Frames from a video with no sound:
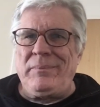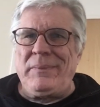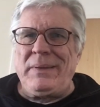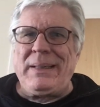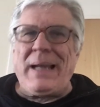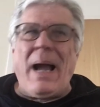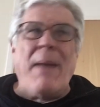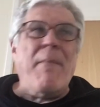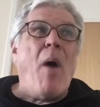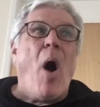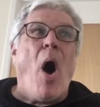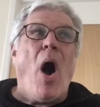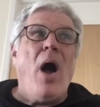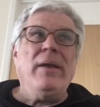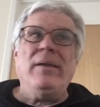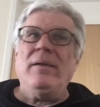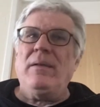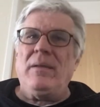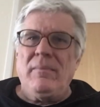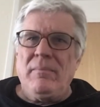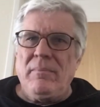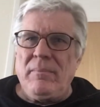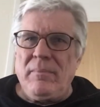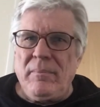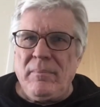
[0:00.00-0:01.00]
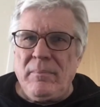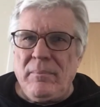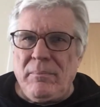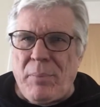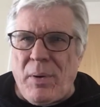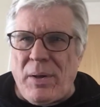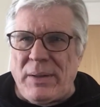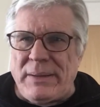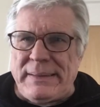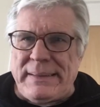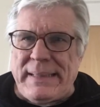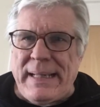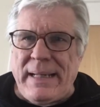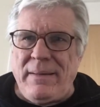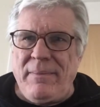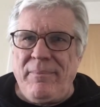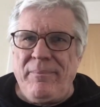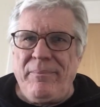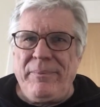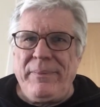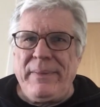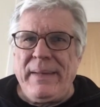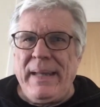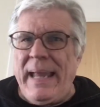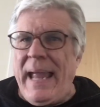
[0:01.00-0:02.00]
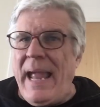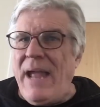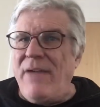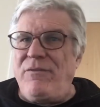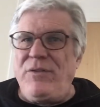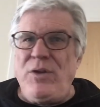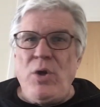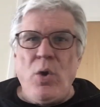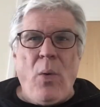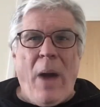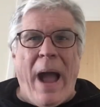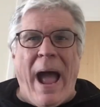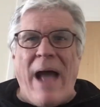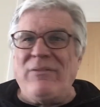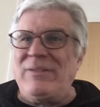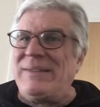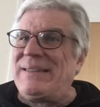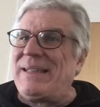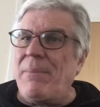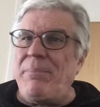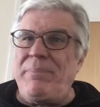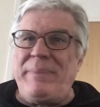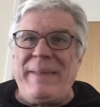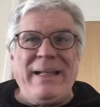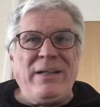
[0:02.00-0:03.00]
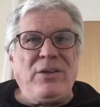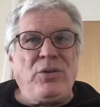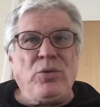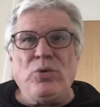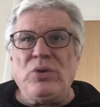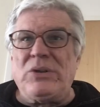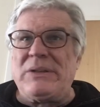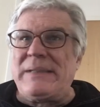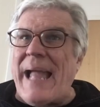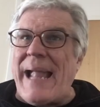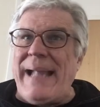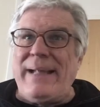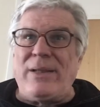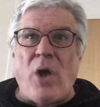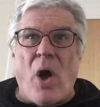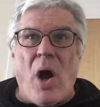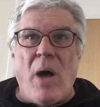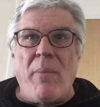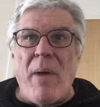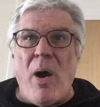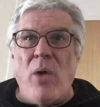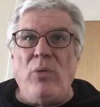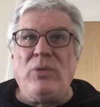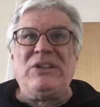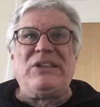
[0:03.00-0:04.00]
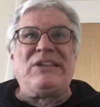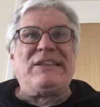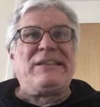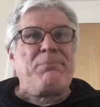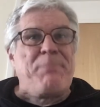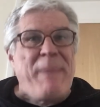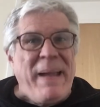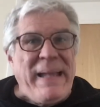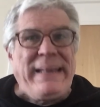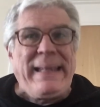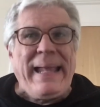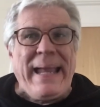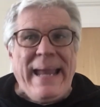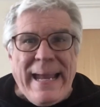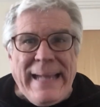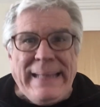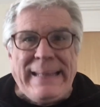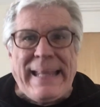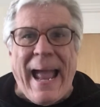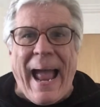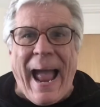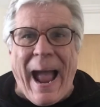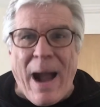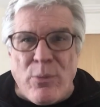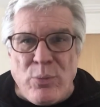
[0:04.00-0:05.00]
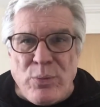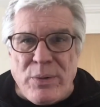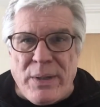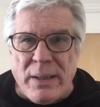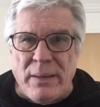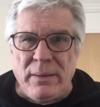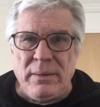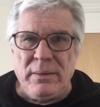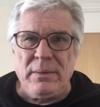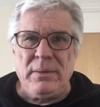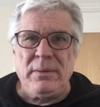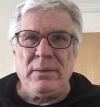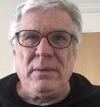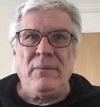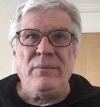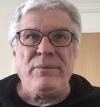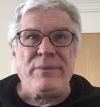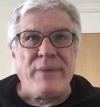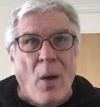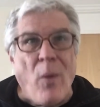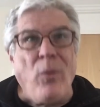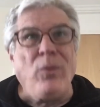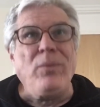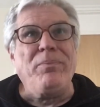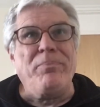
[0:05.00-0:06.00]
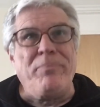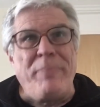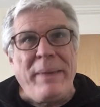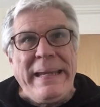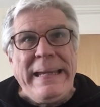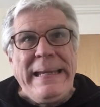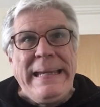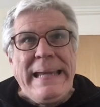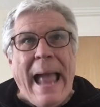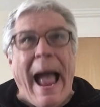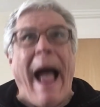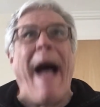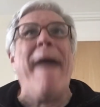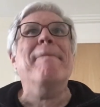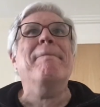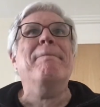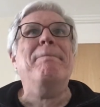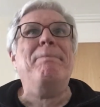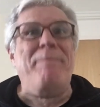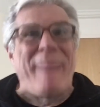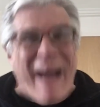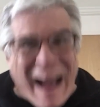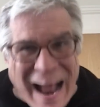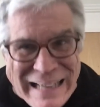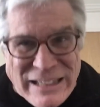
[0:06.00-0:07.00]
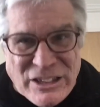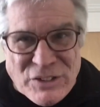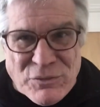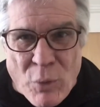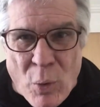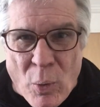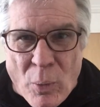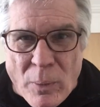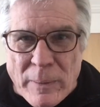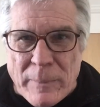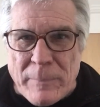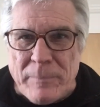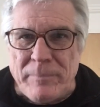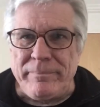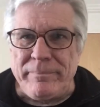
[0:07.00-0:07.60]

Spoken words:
Come on, Bart said. If you have something to say, Tommo, spit it out. Don't be bashful.